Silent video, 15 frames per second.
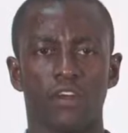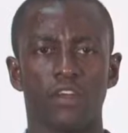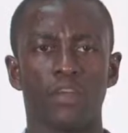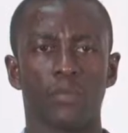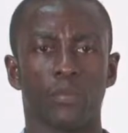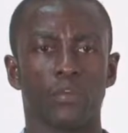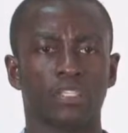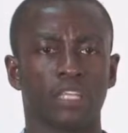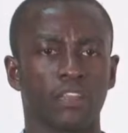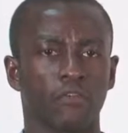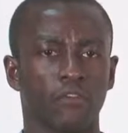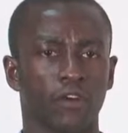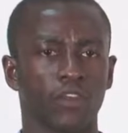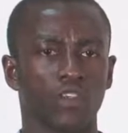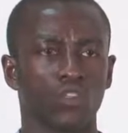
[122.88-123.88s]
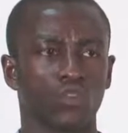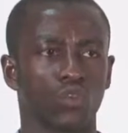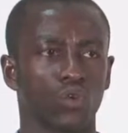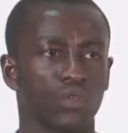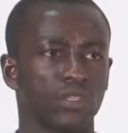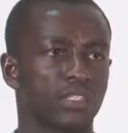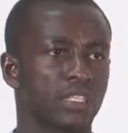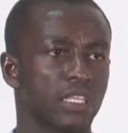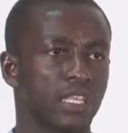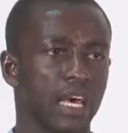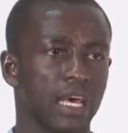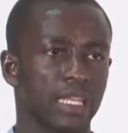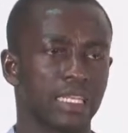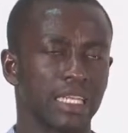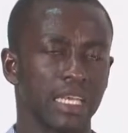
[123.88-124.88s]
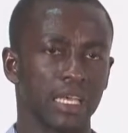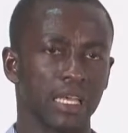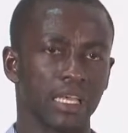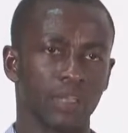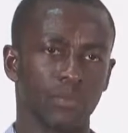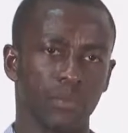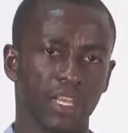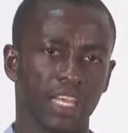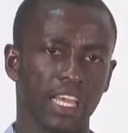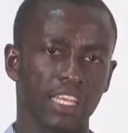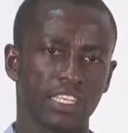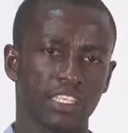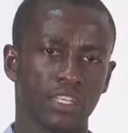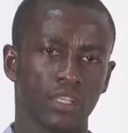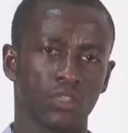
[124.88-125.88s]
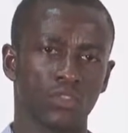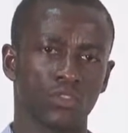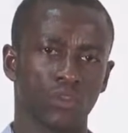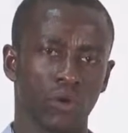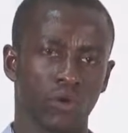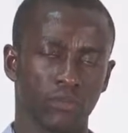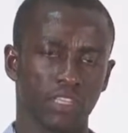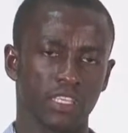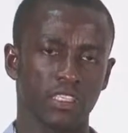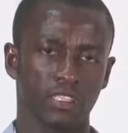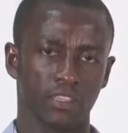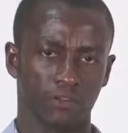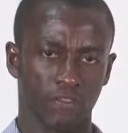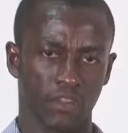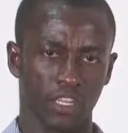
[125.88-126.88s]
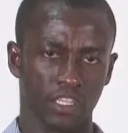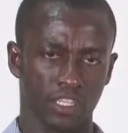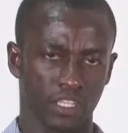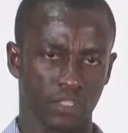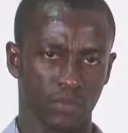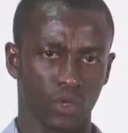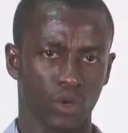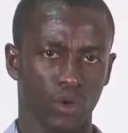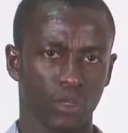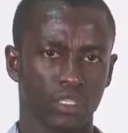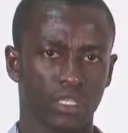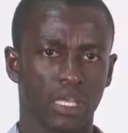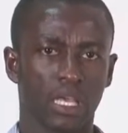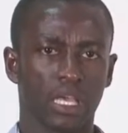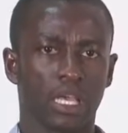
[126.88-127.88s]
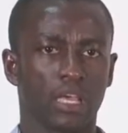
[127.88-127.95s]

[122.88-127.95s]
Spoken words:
very important for us to consider the implications of these definitions, because